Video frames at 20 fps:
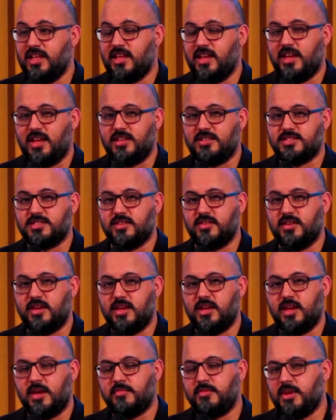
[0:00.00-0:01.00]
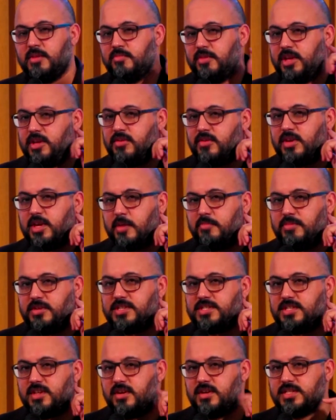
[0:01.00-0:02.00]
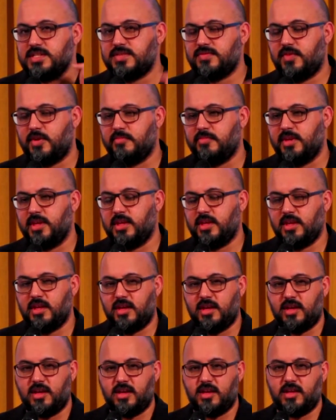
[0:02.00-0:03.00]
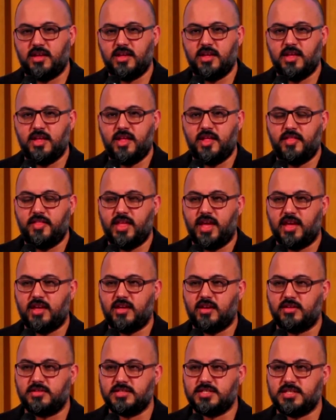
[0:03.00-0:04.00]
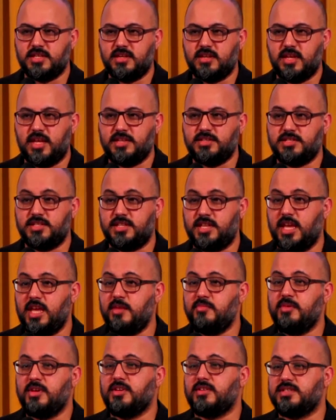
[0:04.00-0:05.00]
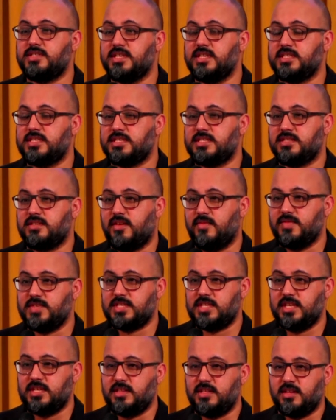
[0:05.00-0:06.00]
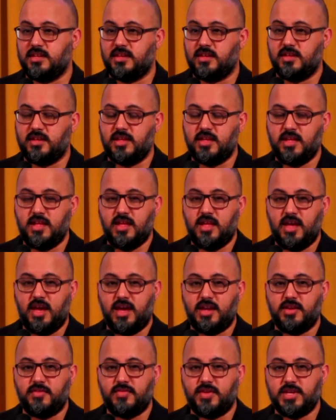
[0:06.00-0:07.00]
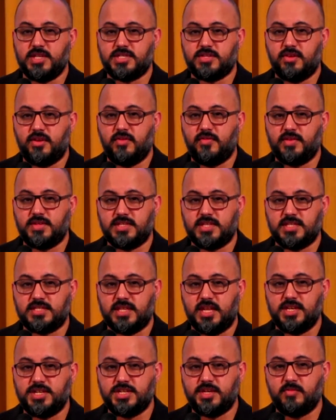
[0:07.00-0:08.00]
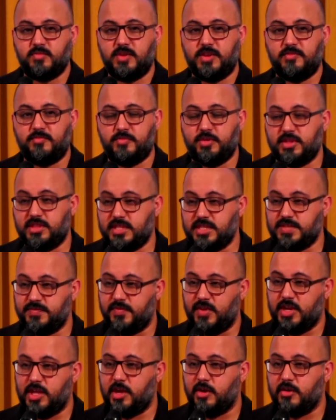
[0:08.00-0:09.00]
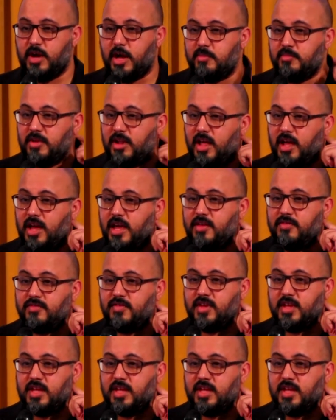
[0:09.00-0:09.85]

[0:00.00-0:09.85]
And so I'm going to play you a couple of songs from that concert. And today, because it's obviously the anniversary of his ascension, we've put this video up live.